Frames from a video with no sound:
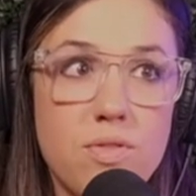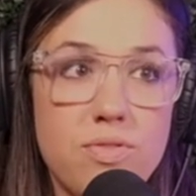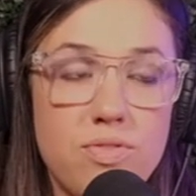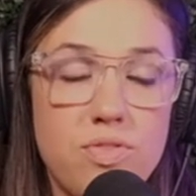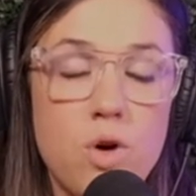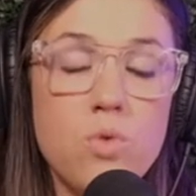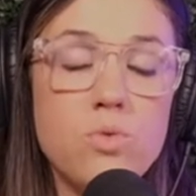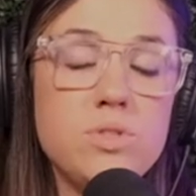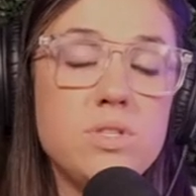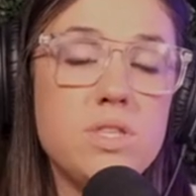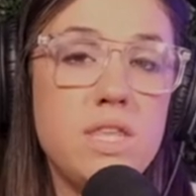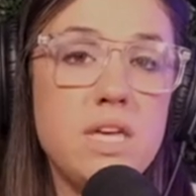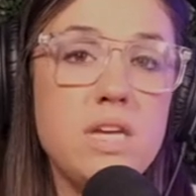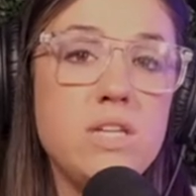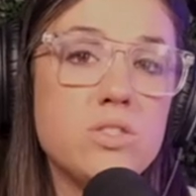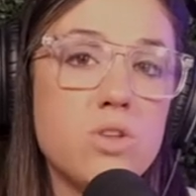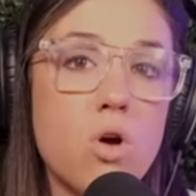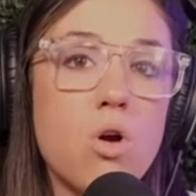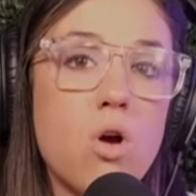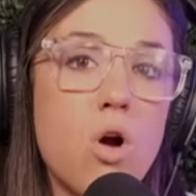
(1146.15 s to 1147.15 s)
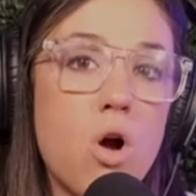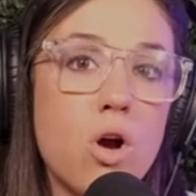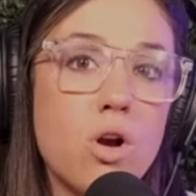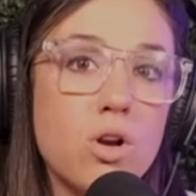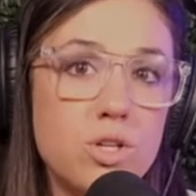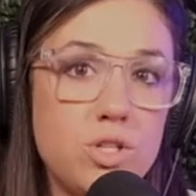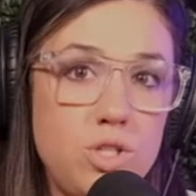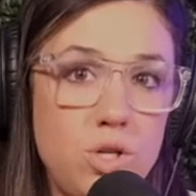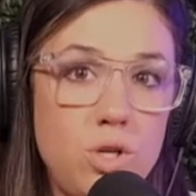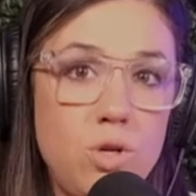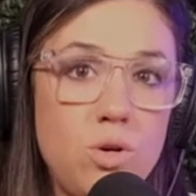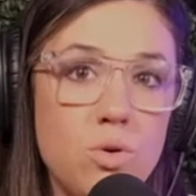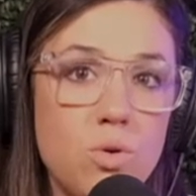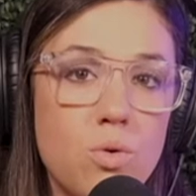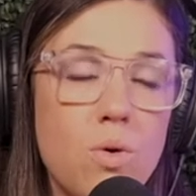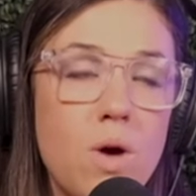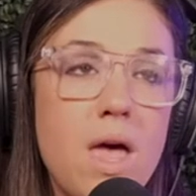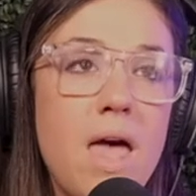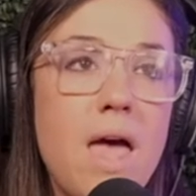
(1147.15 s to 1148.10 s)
Those things are hard too.